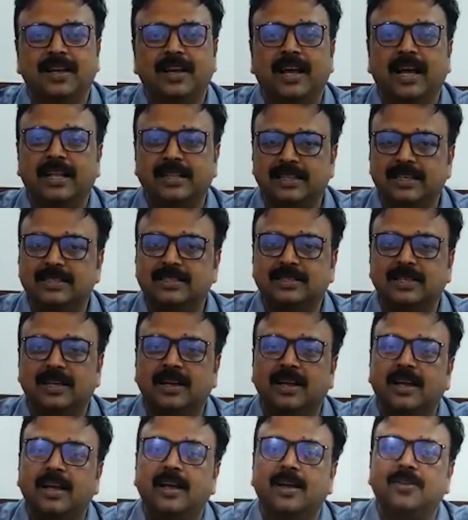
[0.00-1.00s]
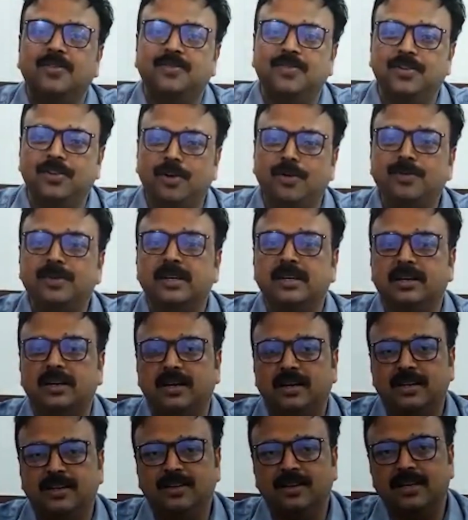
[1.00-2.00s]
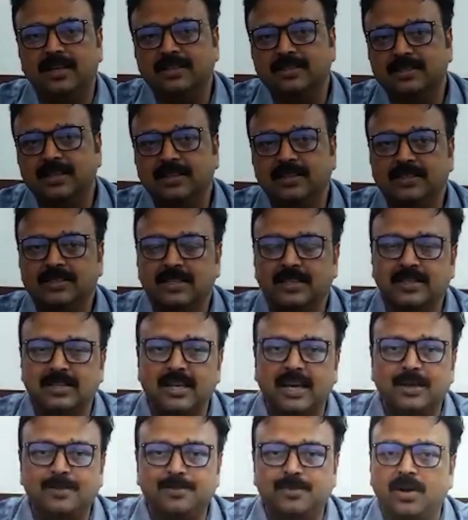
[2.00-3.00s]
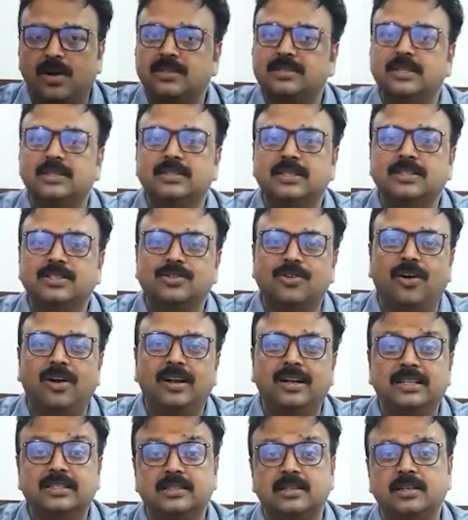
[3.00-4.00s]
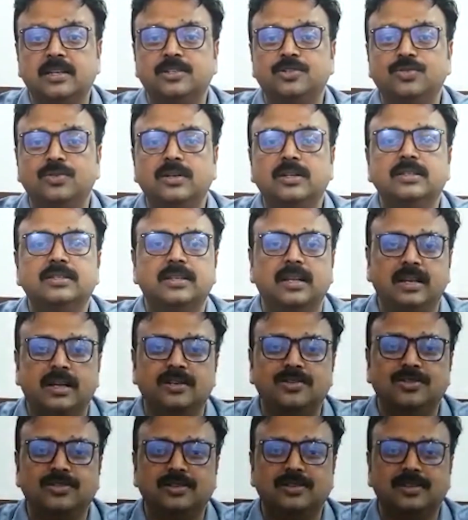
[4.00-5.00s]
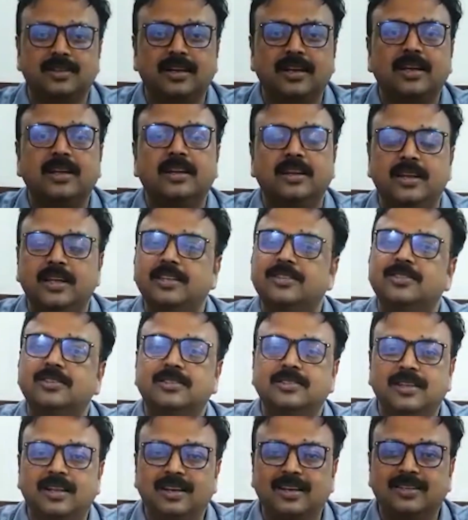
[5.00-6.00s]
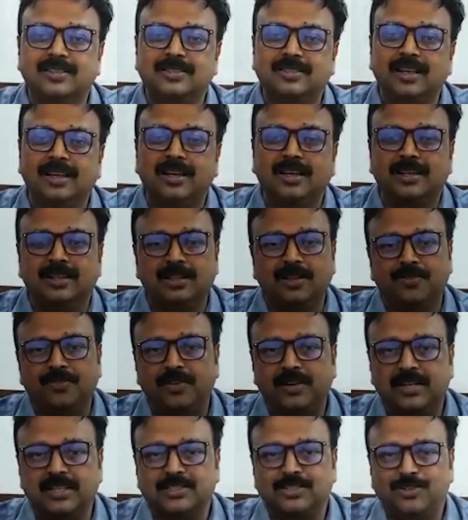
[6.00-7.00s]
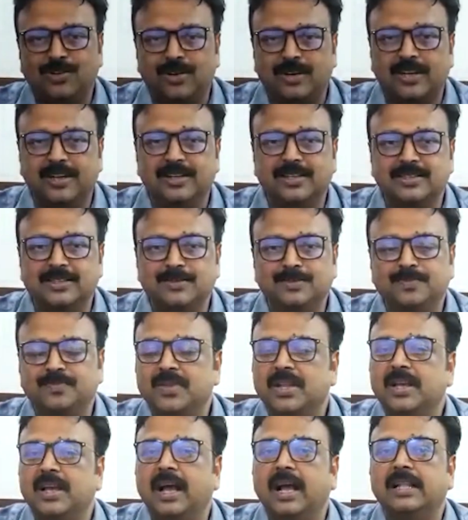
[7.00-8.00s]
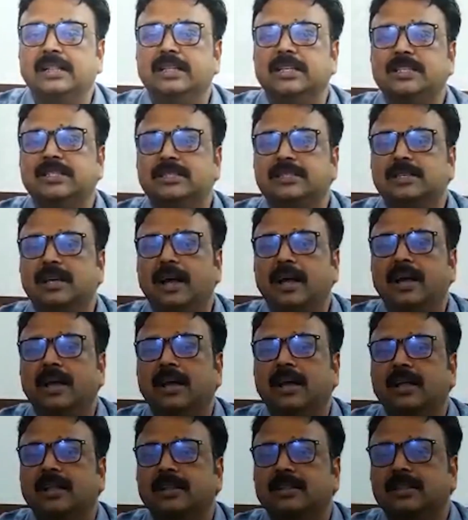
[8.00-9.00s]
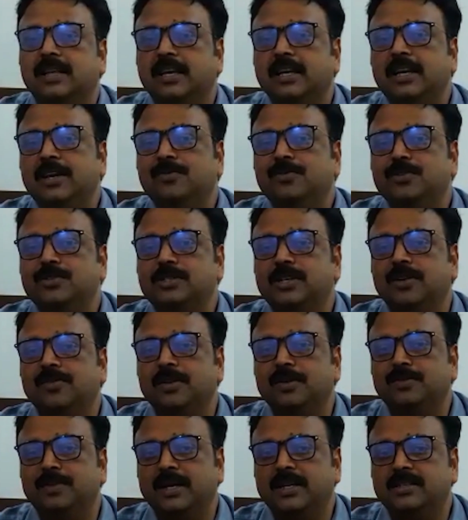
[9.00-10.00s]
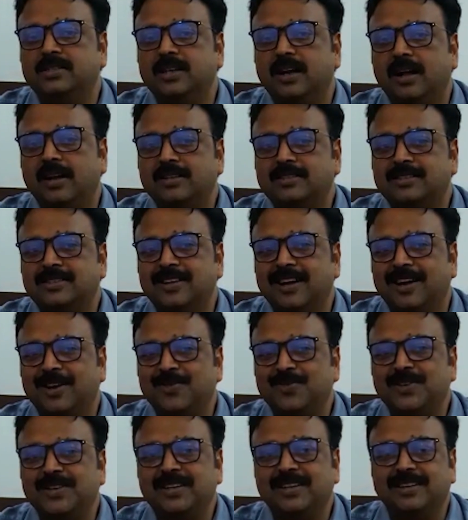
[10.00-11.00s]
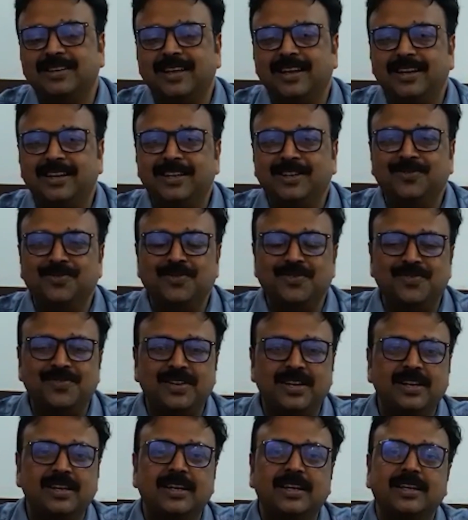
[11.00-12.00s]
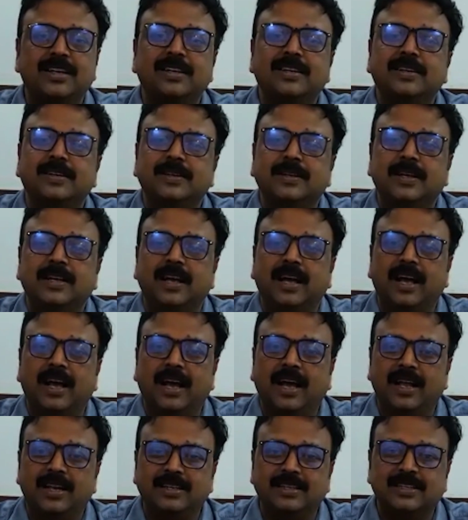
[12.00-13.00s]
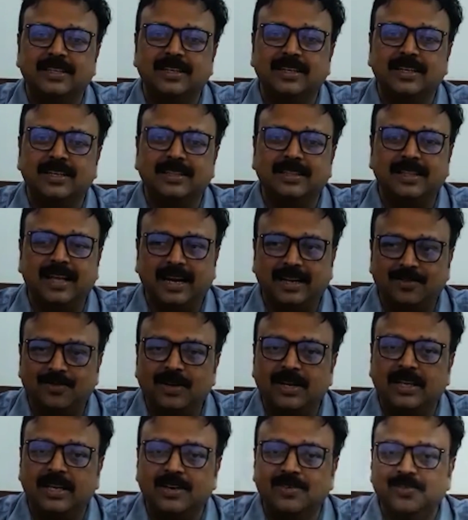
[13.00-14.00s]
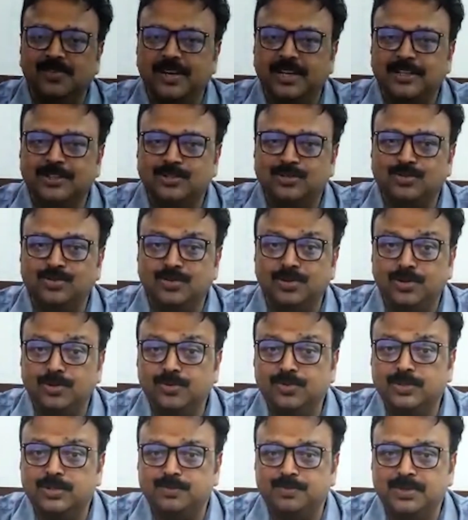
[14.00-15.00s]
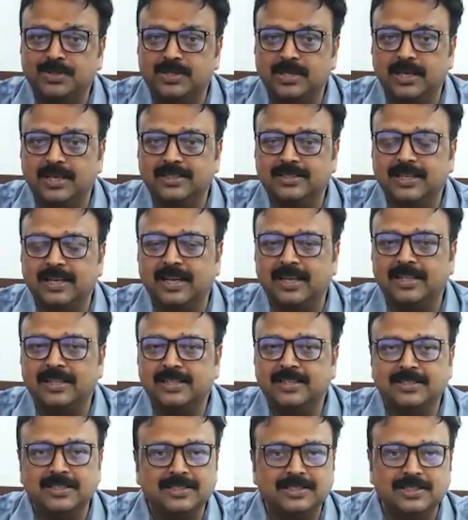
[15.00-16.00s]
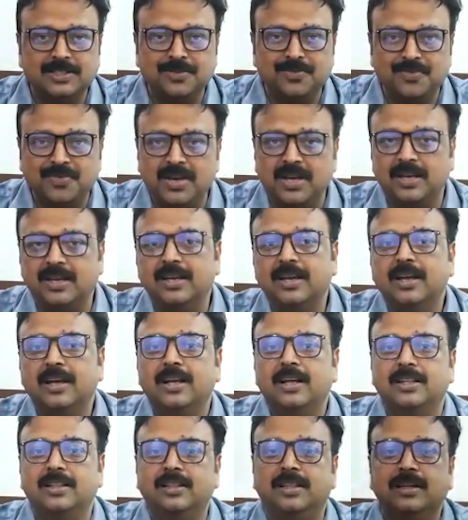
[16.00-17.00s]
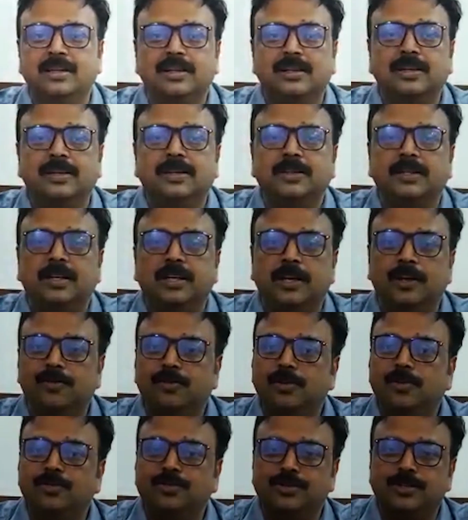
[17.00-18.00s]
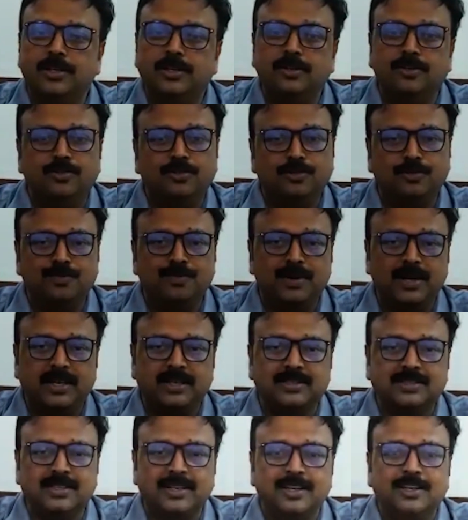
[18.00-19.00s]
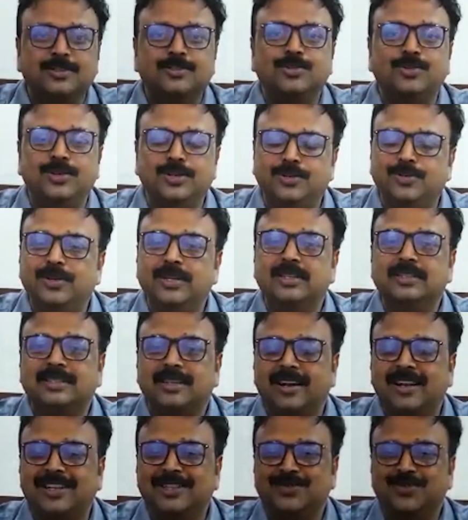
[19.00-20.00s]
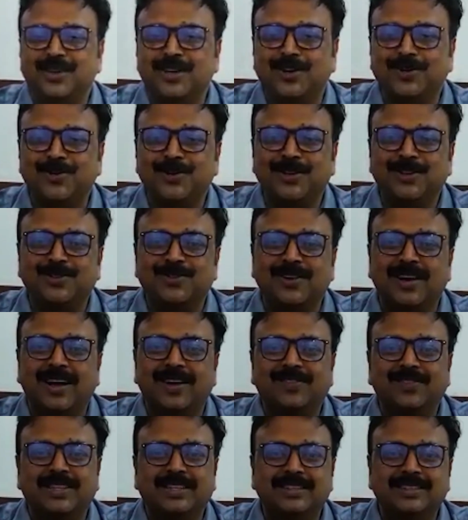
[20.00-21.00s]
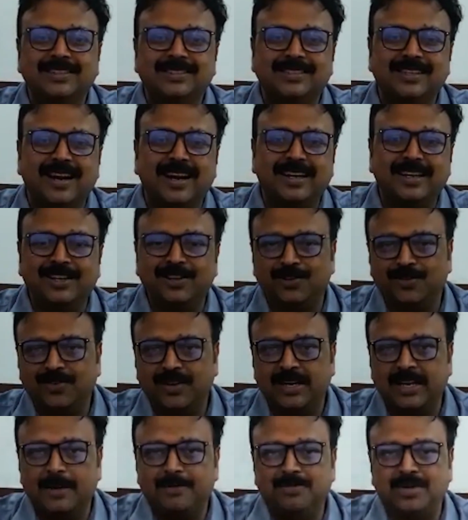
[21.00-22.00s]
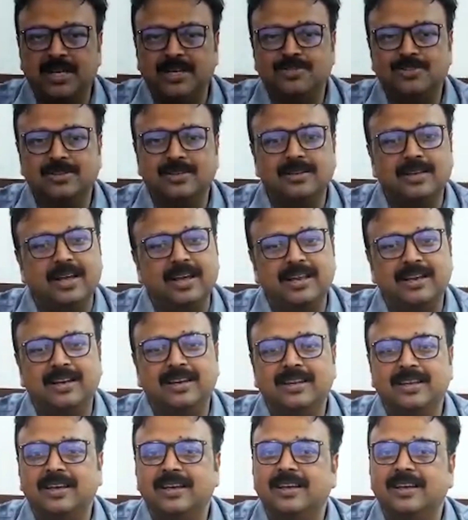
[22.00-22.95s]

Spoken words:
And this phenomena, or you can say this entire process, is called as natural selection. Nature selects the fittest organism. And this theory was given by Charles Darwin in 1859. And that will give rise to new species, and this is the way the evolution took place. So in today's class, we are going to have the understanding of adaptation and